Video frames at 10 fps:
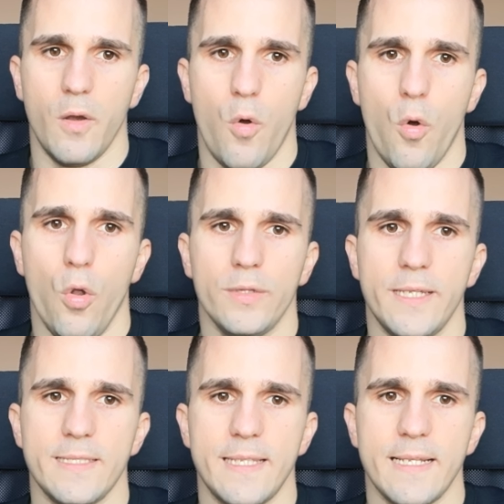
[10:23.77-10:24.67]
all
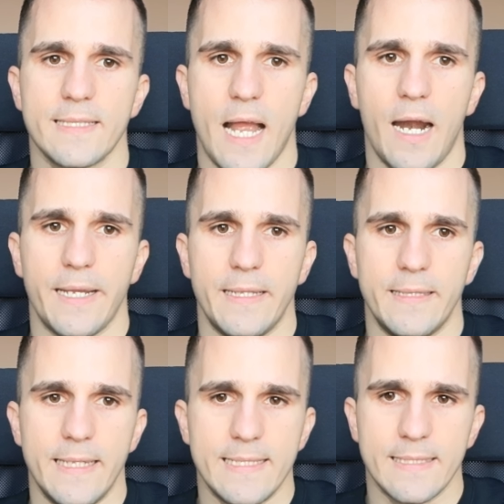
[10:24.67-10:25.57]
these things are
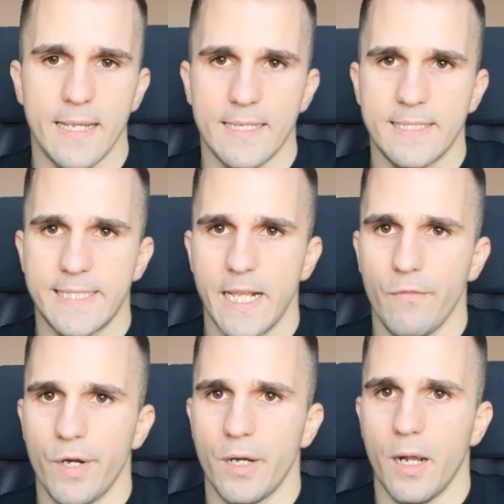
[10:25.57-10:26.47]
in this
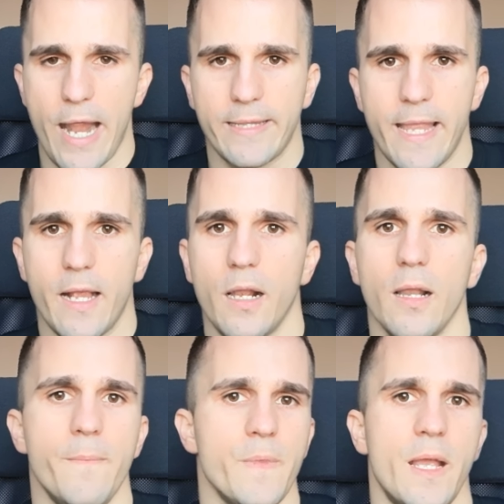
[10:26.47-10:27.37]
silver
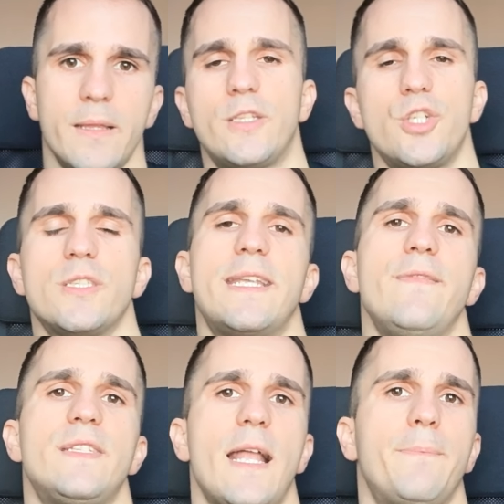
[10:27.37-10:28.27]
rectangle that just
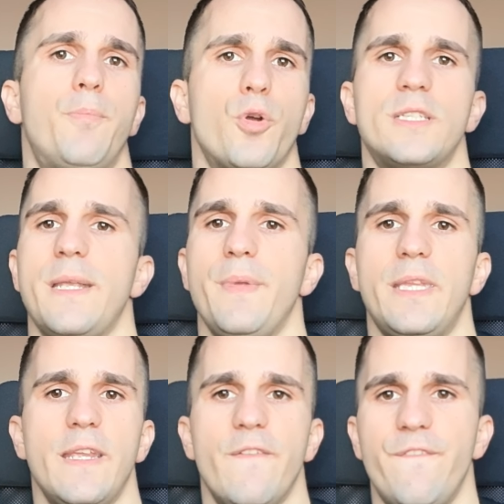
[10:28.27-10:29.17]
gives that
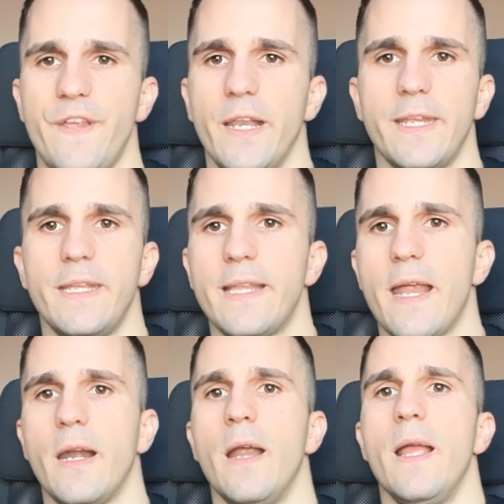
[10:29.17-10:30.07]
proximity feeling in
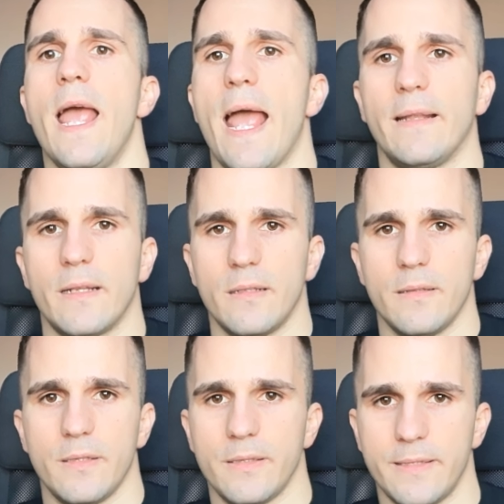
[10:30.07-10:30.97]
there. And
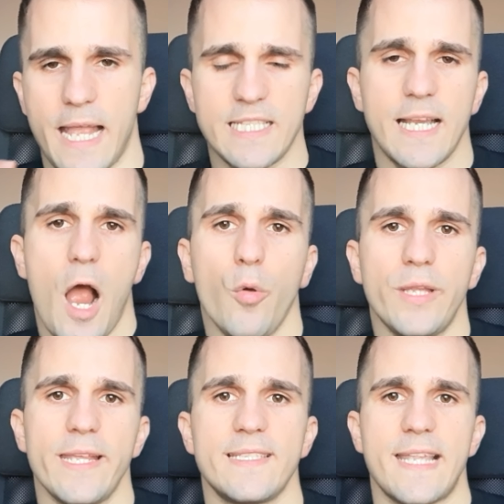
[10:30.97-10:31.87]
that's how
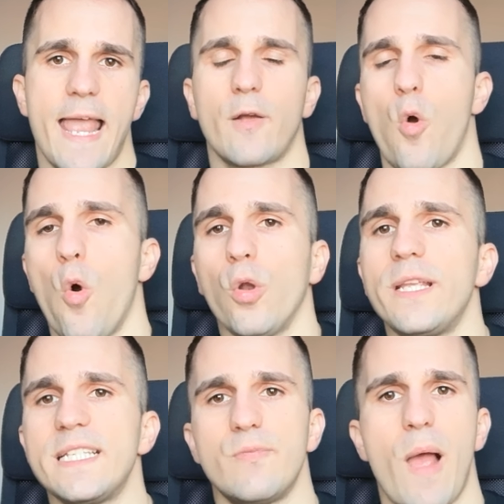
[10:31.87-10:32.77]
they stack all
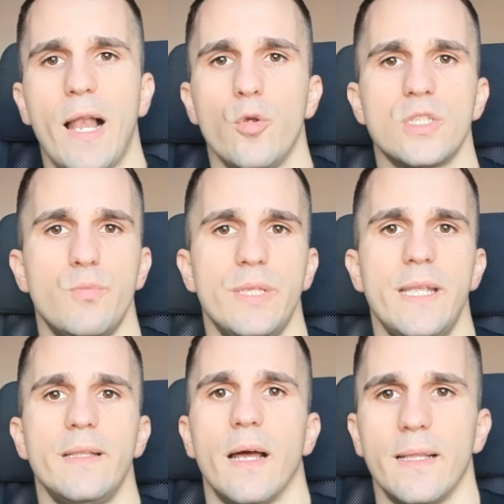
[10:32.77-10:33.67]
these values
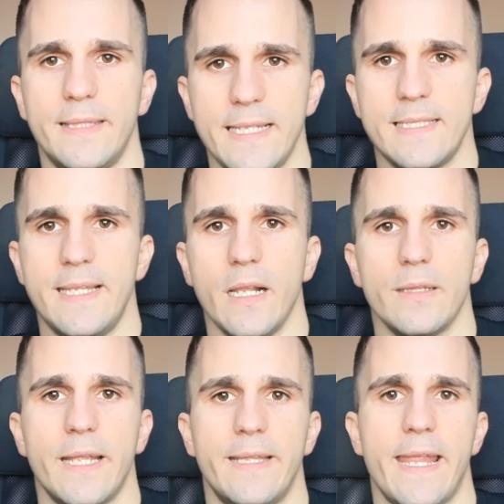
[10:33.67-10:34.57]
within this deal
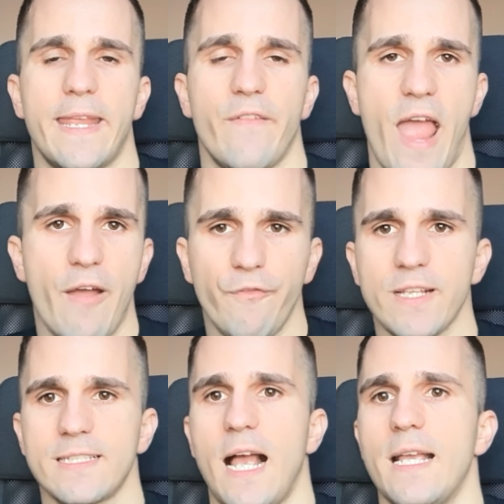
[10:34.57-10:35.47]
that they have
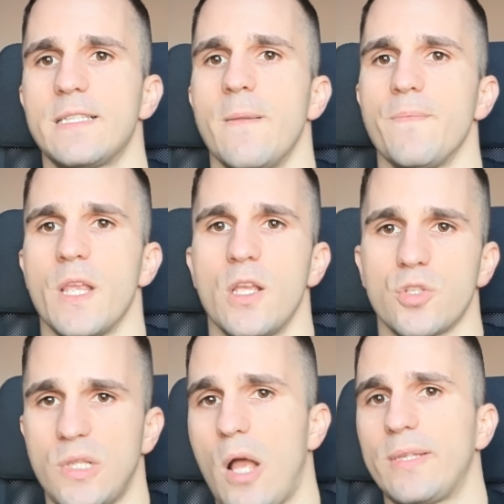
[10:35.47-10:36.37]
emphasized.
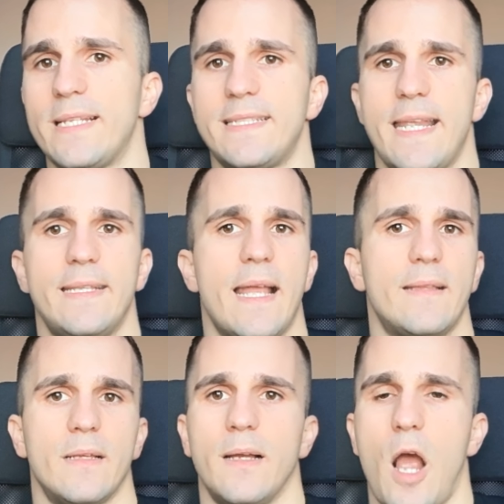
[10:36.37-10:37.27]
So now they say
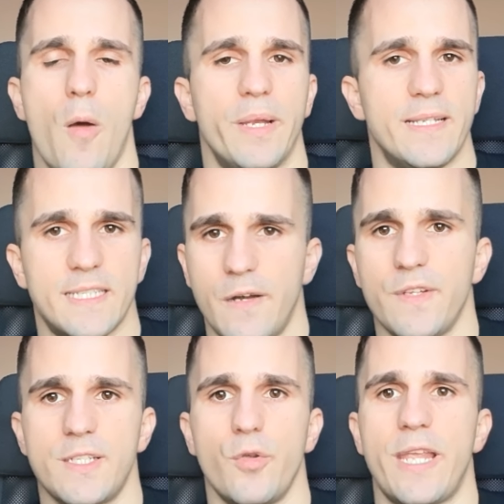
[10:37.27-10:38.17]
that how many
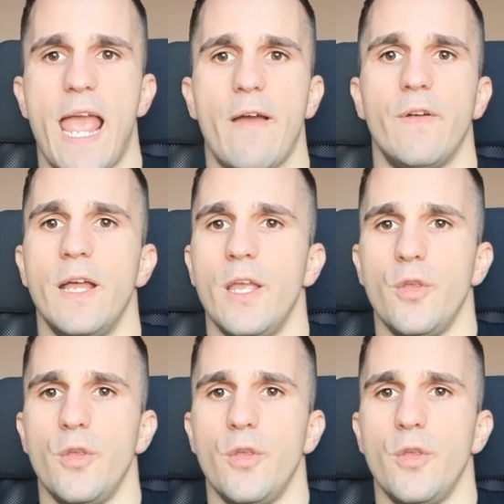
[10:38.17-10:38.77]
services you have